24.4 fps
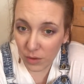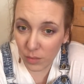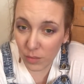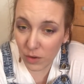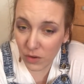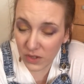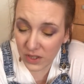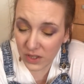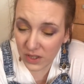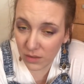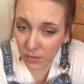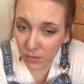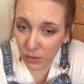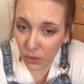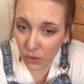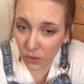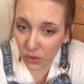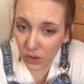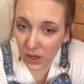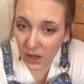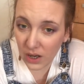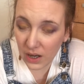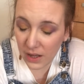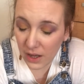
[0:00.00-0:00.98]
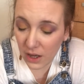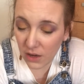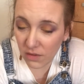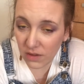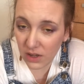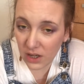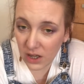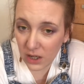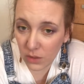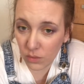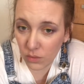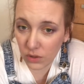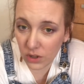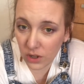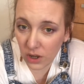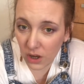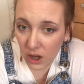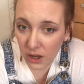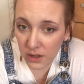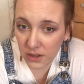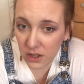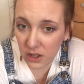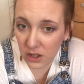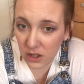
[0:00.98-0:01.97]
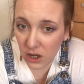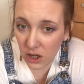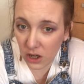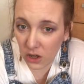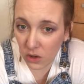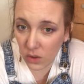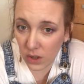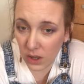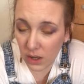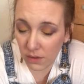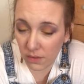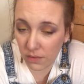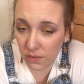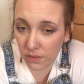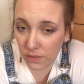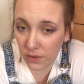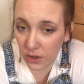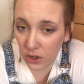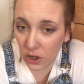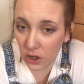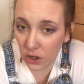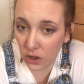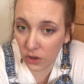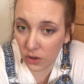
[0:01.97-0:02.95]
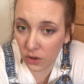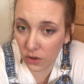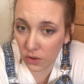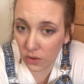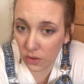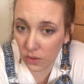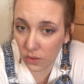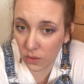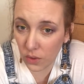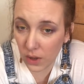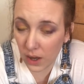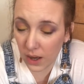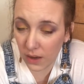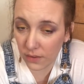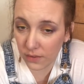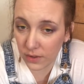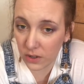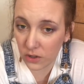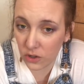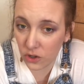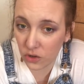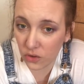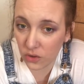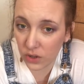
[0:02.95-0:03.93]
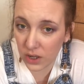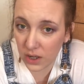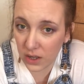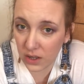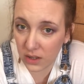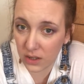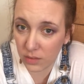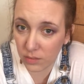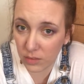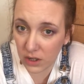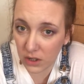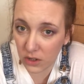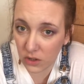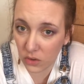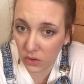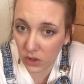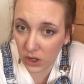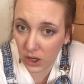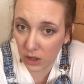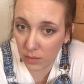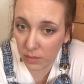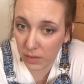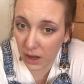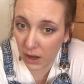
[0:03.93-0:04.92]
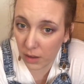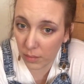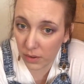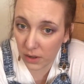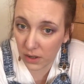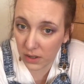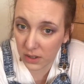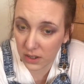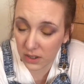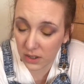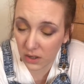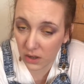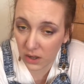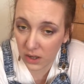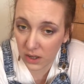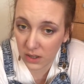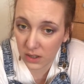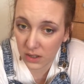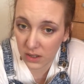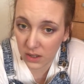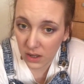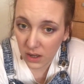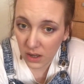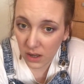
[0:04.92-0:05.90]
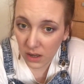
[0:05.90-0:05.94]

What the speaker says: But most importantly, I really would like to know if you have enjoyed me talking about plus size